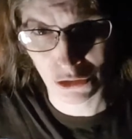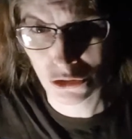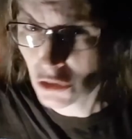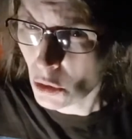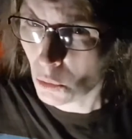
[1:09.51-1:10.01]

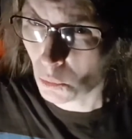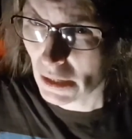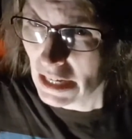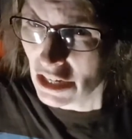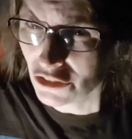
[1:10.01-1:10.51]
so
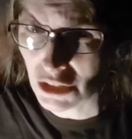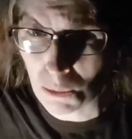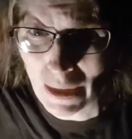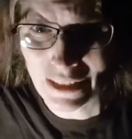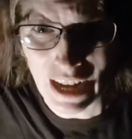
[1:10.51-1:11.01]
she
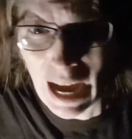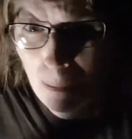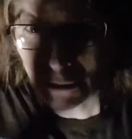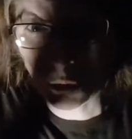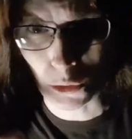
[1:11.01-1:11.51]
went
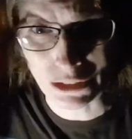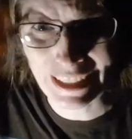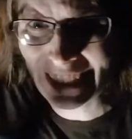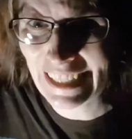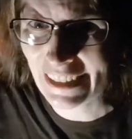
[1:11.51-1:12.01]
up to her
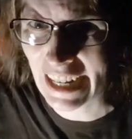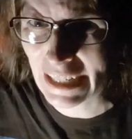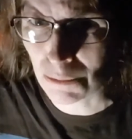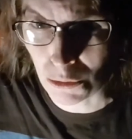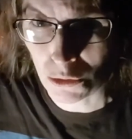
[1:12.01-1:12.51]
teeny
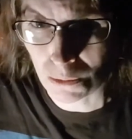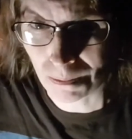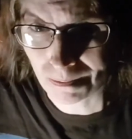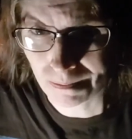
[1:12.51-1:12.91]
tiny room,